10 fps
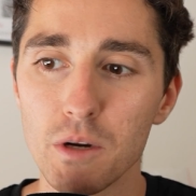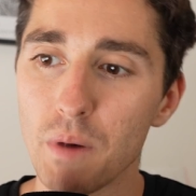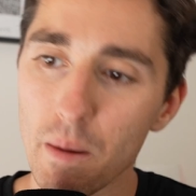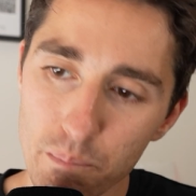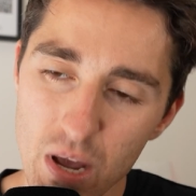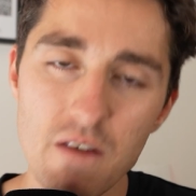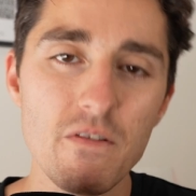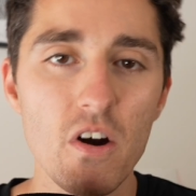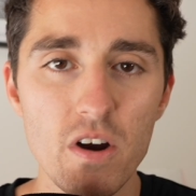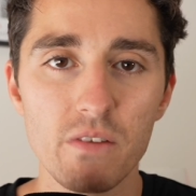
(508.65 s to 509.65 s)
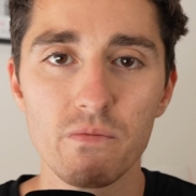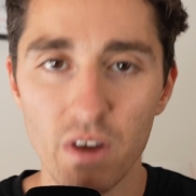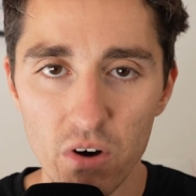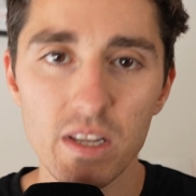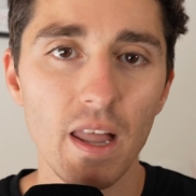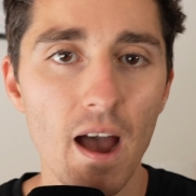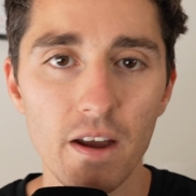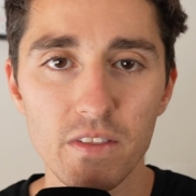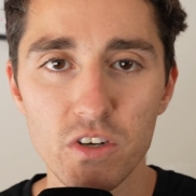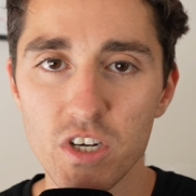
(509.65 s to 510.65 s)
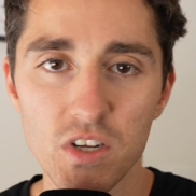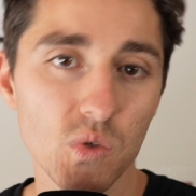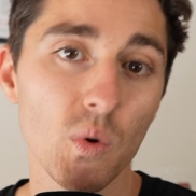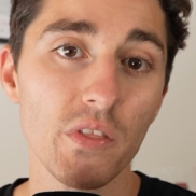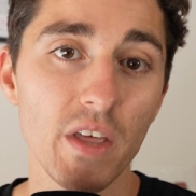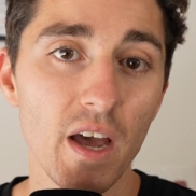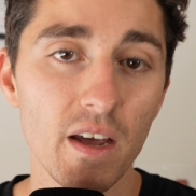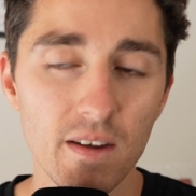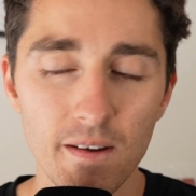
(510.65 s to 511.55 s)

but be very, very loud in the cheer squad there.